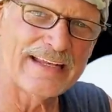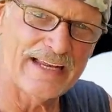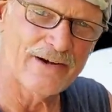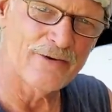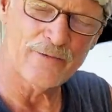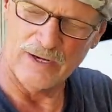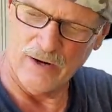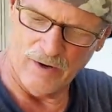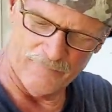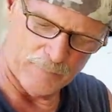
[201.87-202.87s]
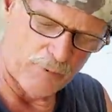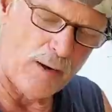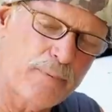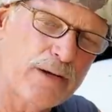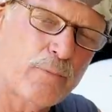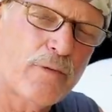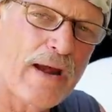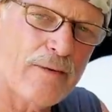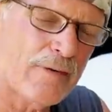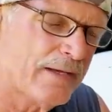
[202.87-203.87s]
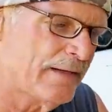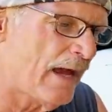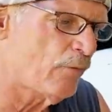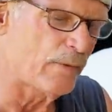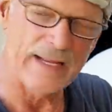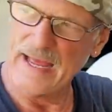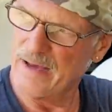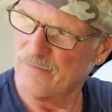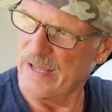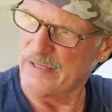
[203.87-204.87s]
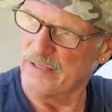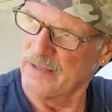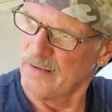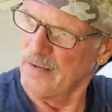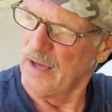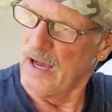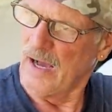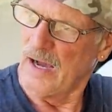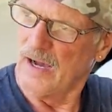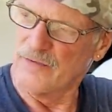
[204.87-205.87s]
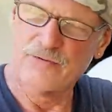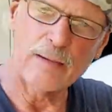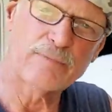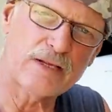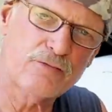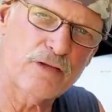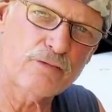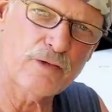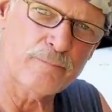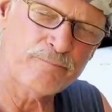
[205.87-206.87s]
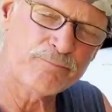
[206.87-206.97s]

here on the property we're at right now. We have a septic system.